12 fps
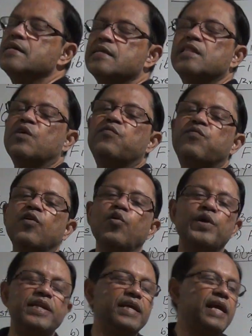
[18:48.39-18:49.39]
the
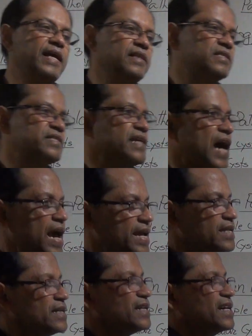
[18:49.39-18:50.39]
fluid
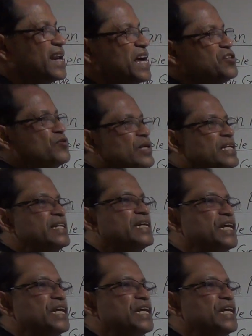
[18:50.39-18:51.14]
inside gradually